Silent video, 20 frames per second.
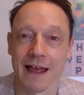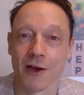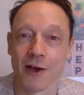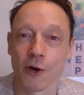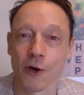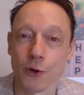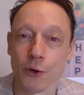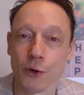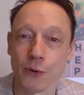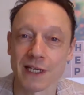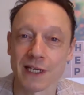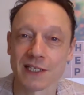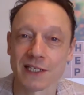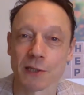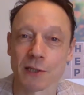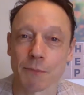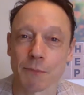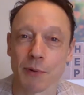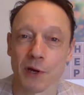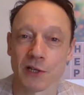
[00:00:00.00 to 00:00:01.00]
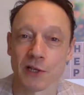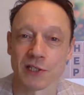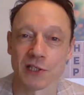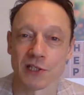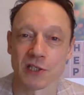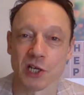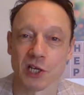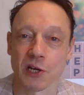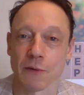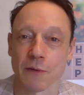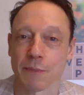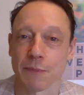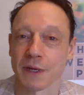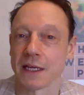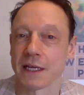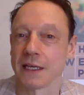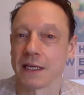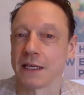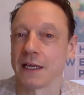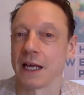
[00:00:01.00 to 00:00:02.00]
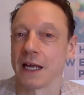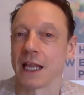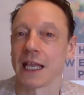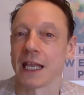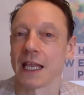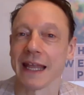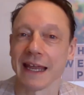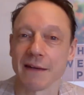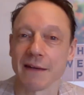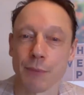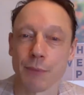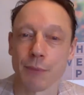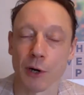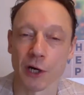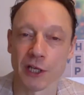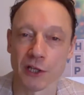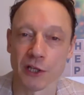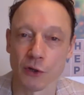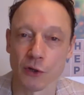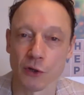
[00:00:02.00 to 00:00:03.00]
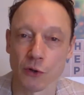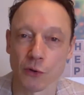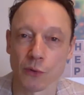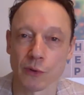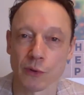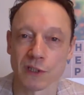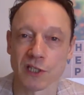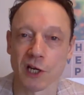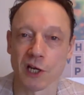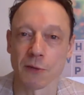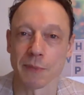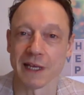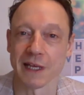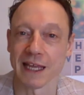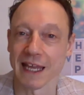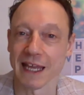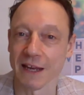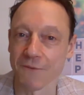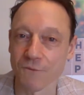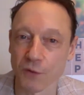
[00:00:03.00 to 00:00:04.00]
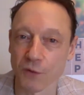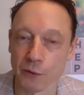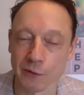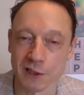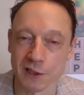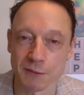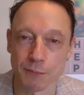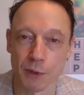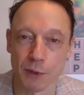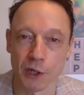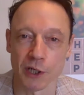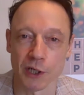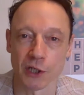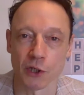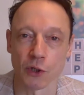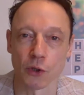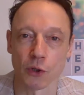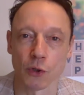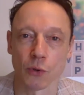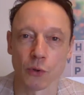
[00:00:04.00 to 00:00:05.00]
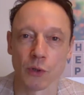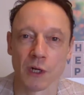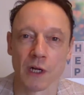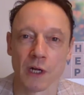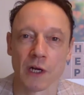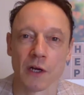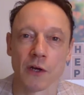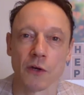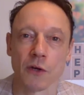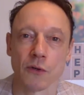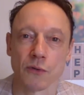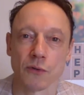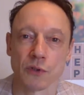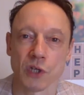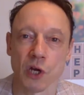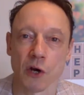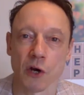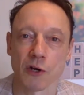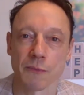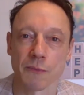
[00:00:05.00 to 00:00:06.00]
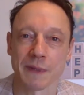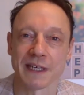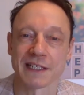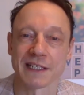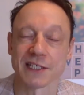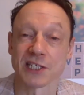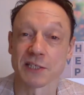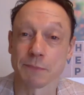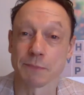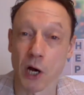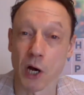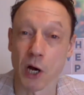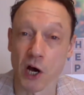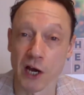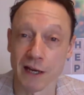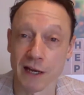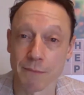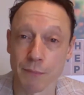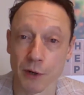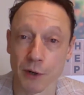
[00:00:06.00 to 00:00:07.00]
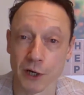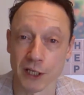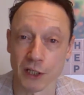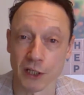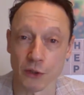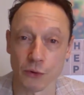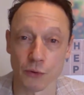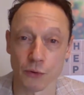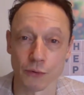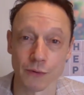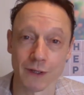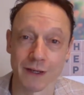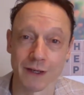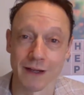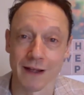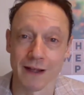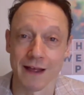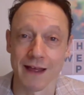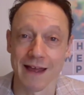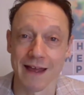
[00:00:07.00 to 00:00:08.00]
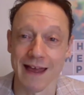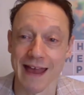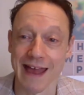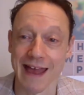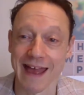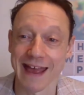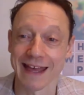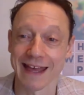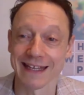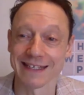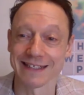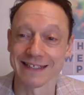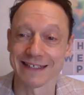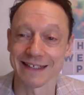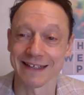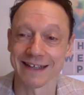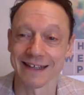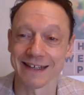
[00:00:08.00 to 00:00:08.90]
who is the person that's going to be led by you, is going to be influenced by you, who's going to be inspired by you? And